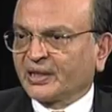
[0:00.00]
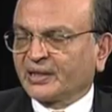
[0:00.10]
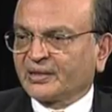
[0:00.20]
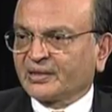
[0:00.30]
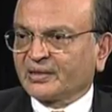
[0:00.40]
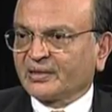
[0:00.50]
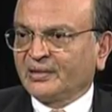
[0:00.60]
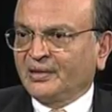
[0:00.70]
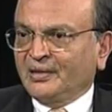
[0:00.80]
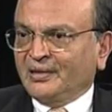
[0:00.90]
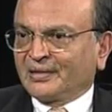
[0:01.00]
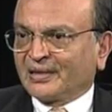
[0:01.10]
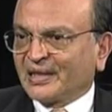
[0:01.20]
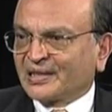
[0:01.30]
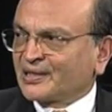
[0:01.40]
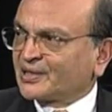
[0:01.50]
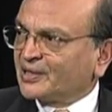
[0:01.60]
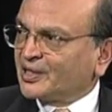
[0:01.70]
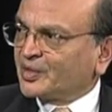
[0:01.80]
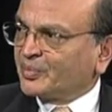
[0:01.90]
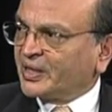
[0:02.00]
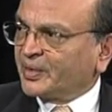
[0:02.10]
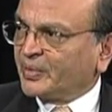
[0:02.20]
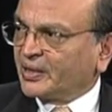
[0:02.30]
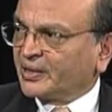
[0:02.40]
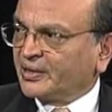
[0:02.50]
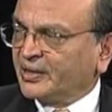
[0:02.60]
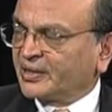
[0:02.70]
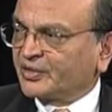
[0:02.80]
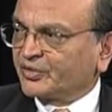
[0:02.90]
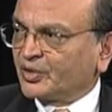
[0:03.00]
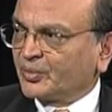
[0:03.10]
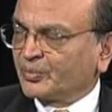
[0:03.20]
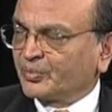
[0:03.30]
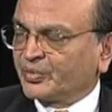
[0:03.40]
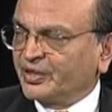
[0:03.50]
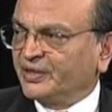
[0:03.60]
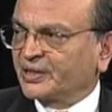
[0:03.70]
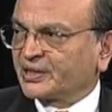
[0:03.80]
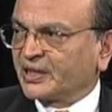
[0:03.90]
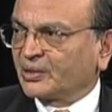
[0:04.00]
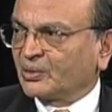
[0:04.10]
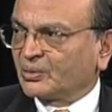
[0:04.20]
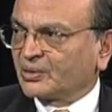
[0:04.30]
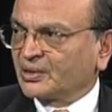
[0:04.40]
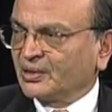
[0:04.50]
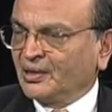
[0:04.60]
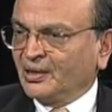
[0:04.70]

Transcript: that the lessons learned by Bangladesh from previous cyclones,